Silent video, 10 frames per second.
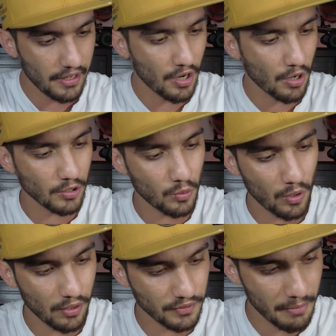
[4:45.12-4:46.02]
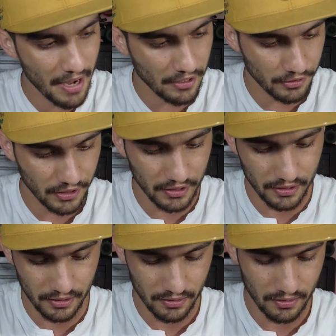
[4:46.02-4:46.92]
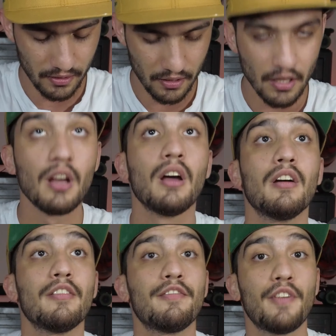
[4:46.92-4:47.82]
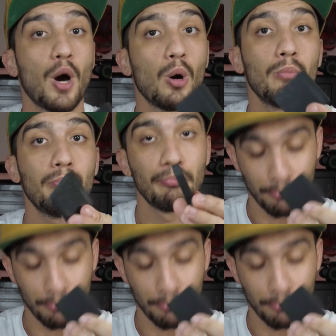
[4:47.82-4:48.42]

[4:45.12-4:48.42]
another one of the batteries, phone,